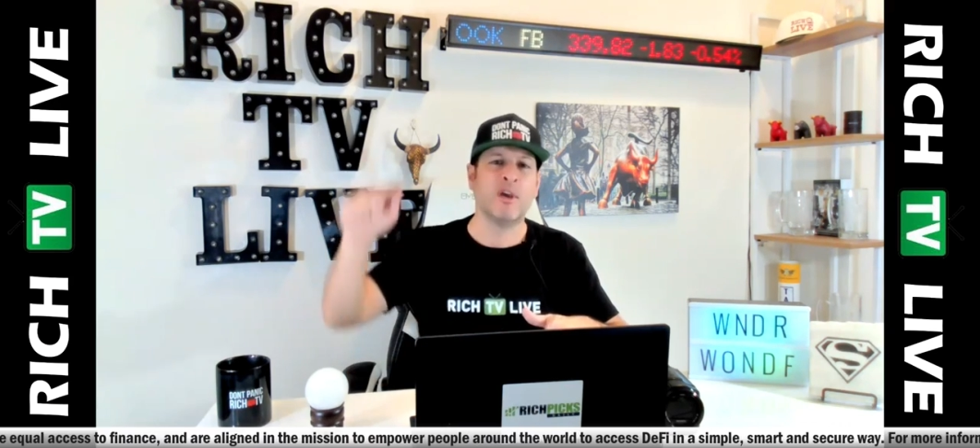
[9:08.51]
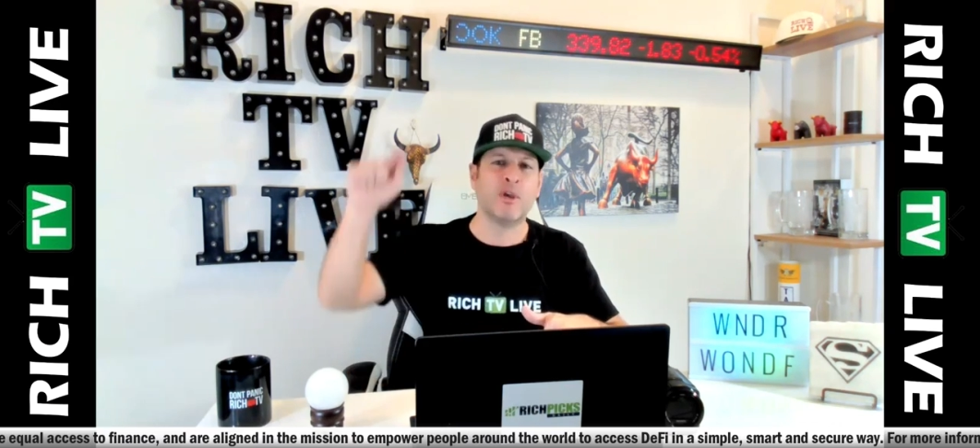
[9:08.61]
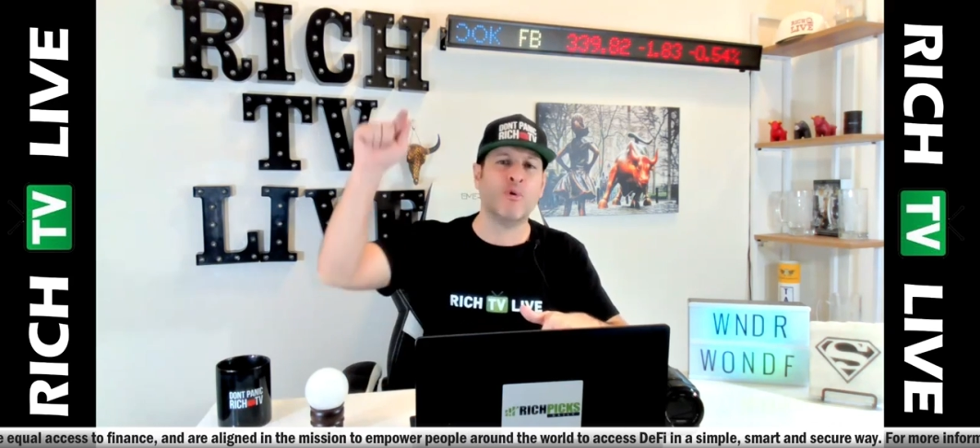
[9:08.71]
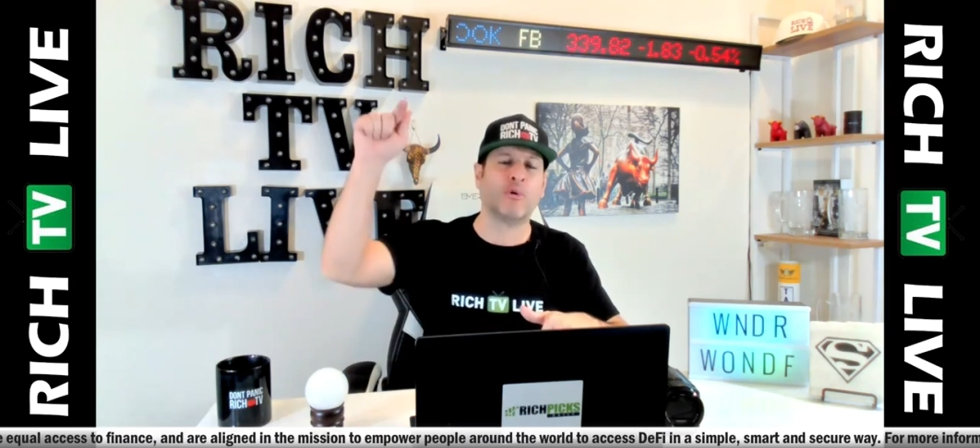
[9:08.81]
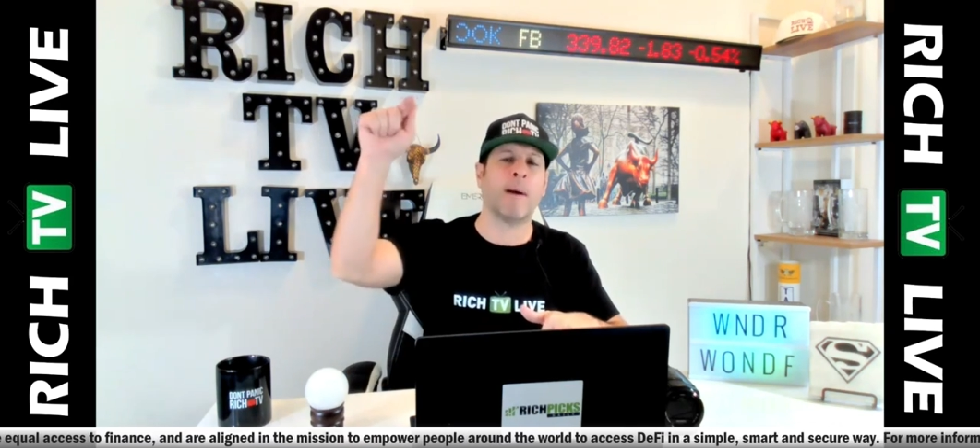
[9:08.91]

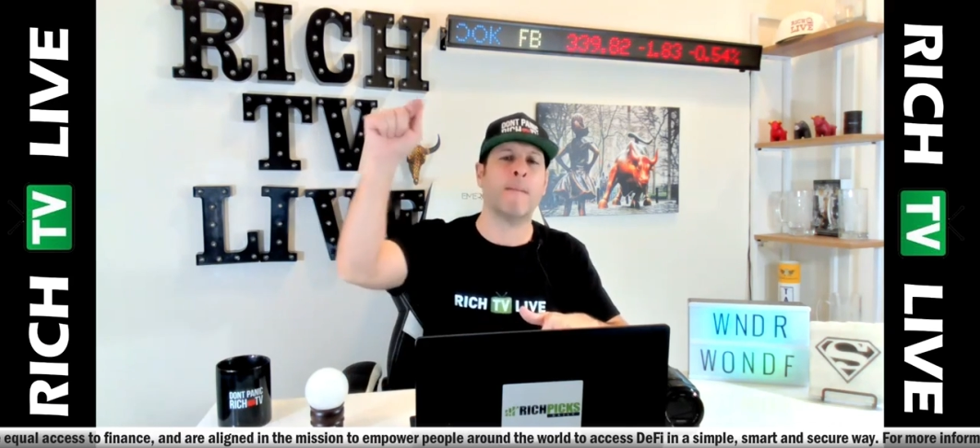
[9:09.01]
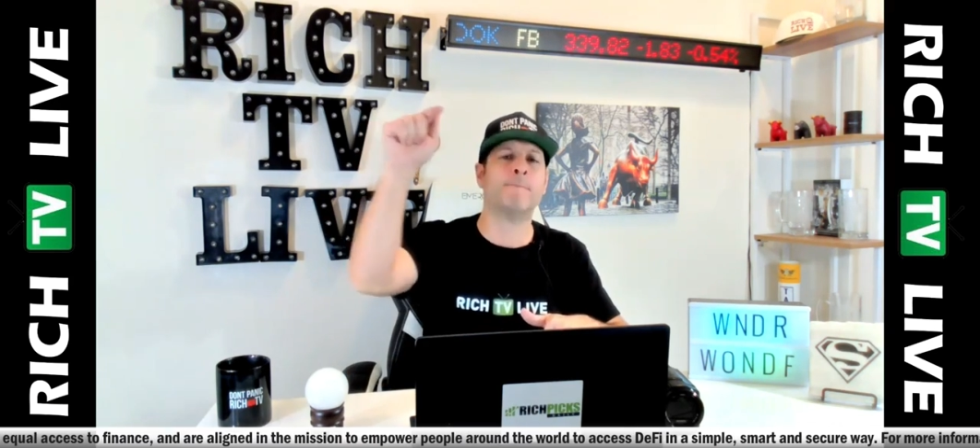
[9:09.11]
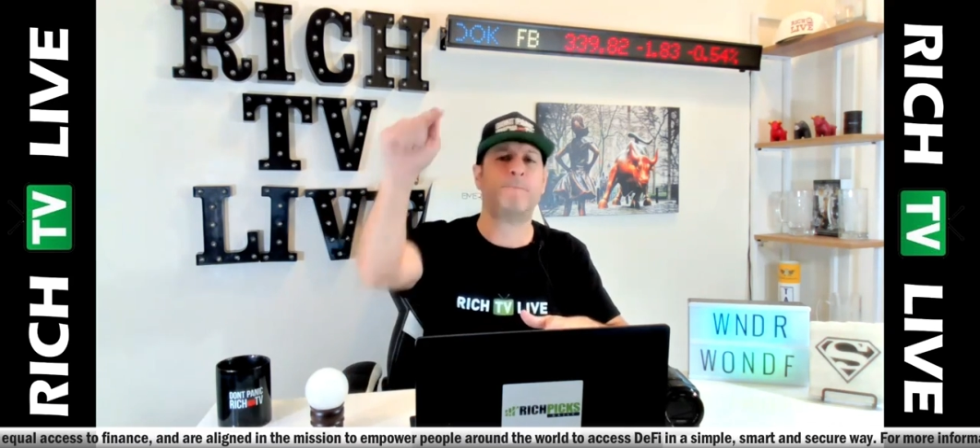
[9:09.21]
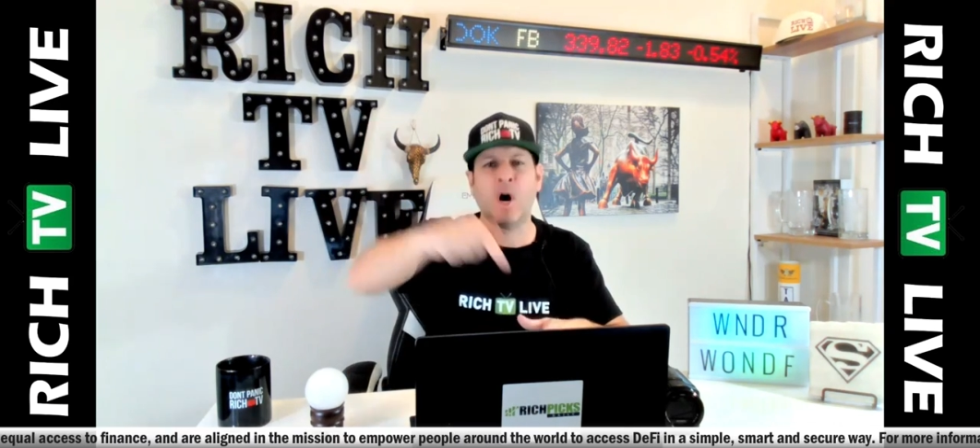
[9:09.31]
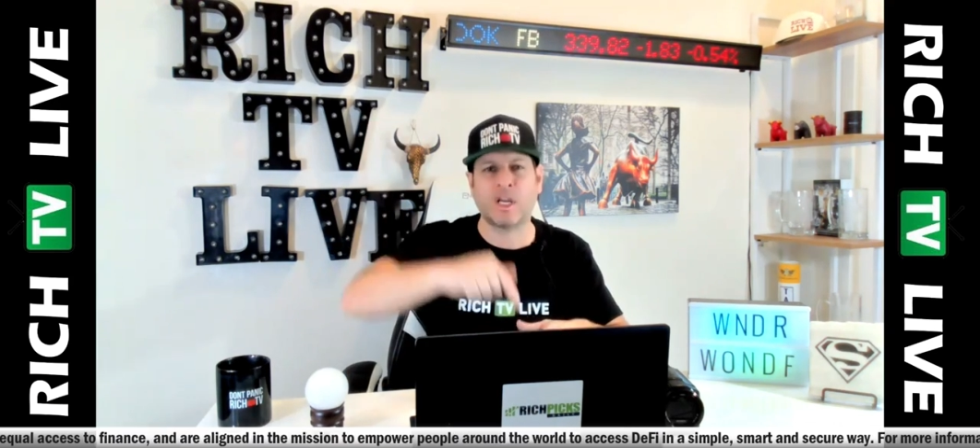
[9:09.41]
You
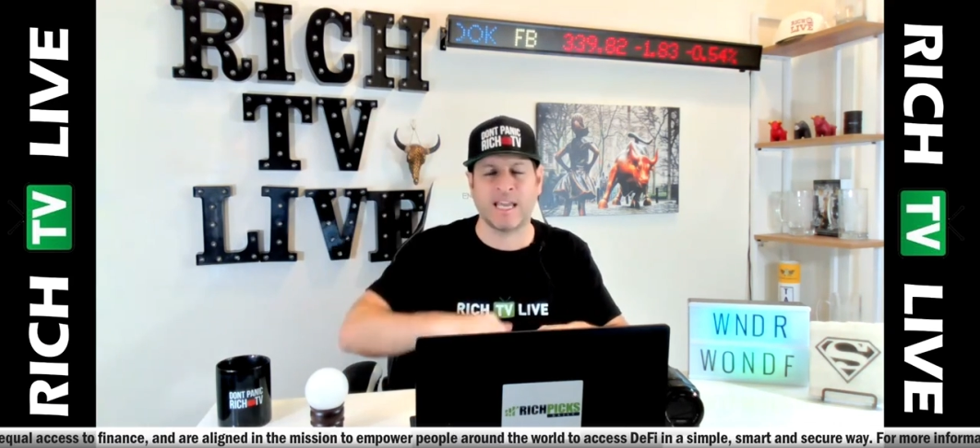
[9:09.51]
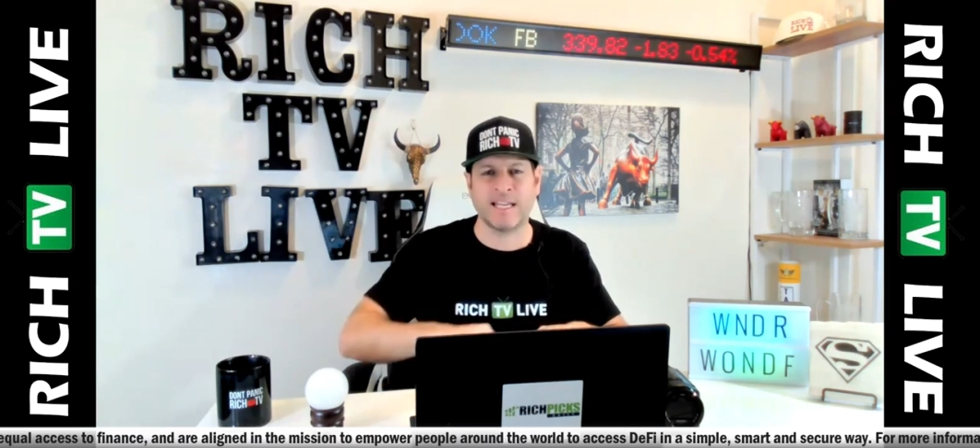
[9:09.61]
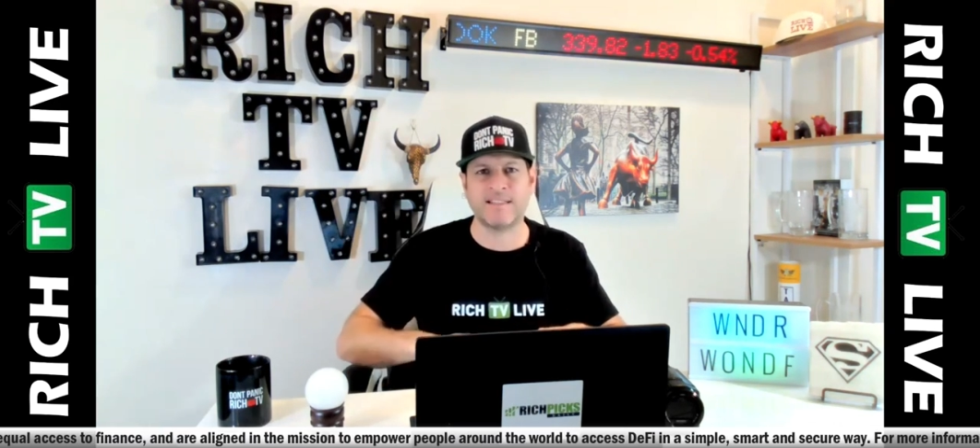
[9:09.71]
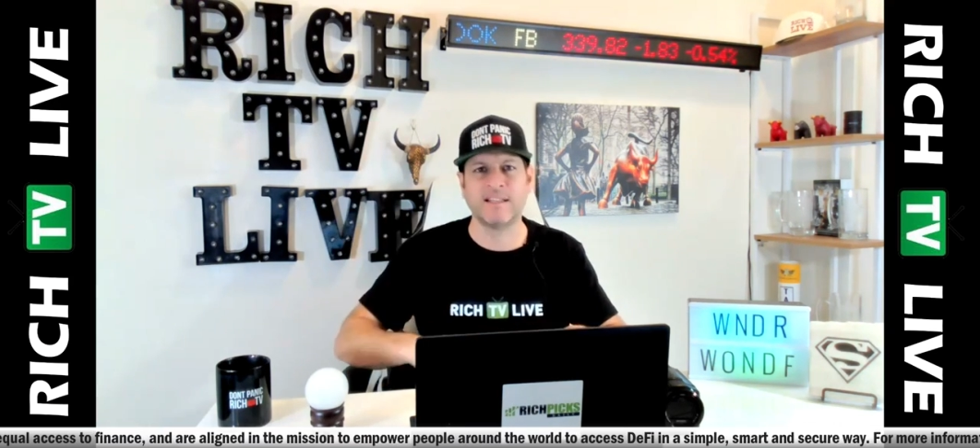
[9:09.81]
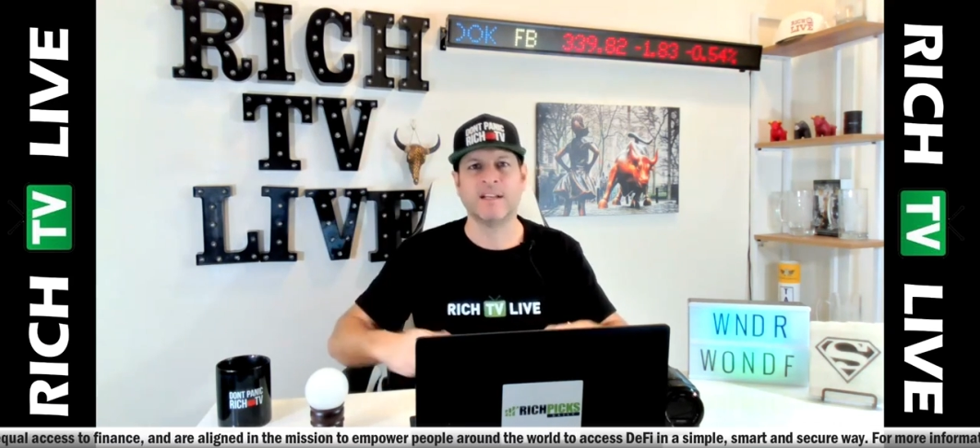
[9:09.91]
can book
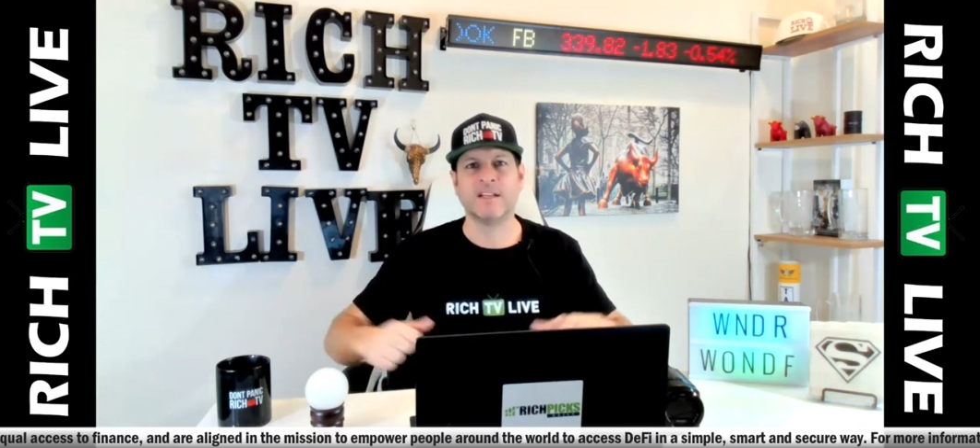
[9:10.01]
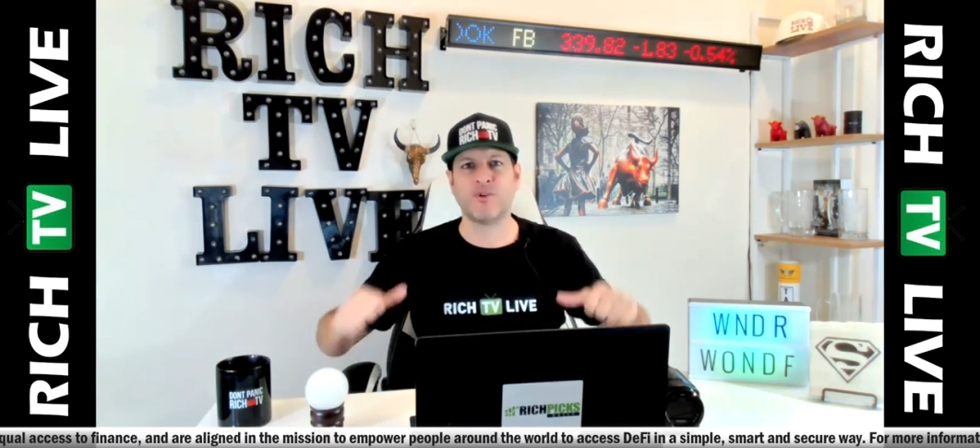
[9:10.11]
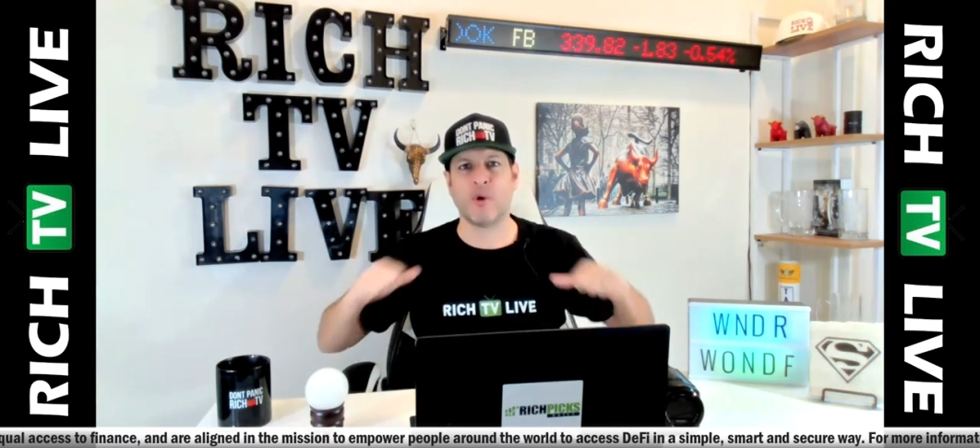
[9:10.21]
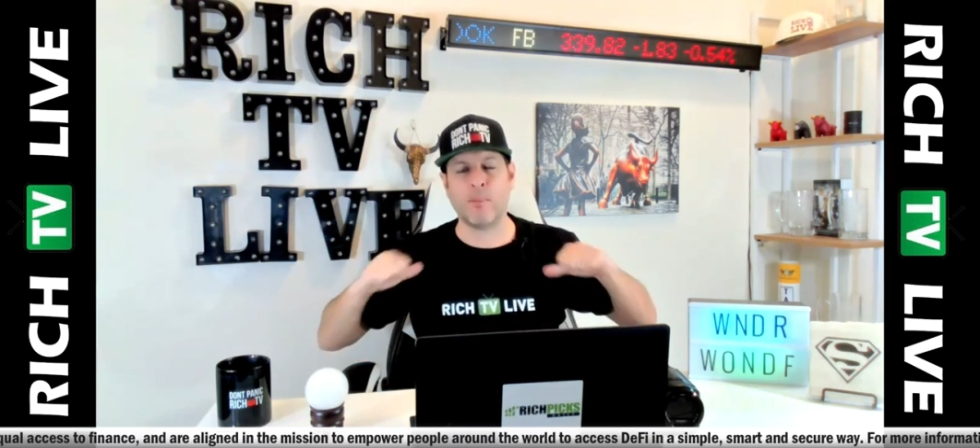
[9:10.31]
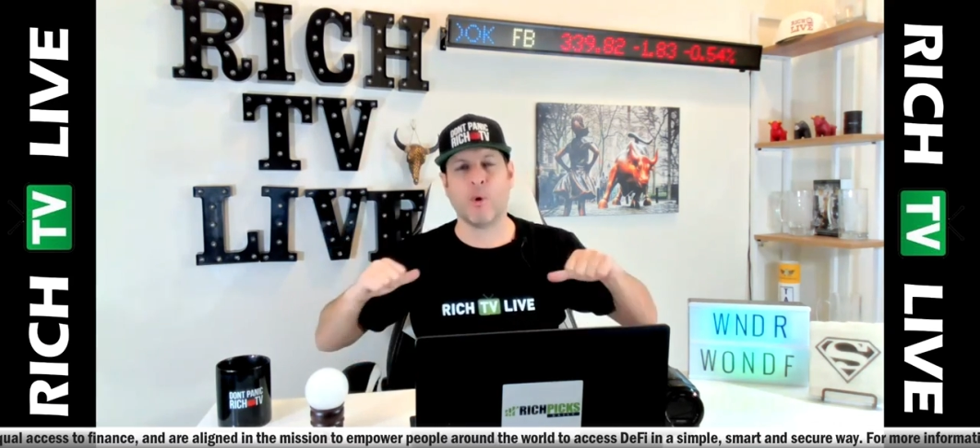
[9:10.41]
it your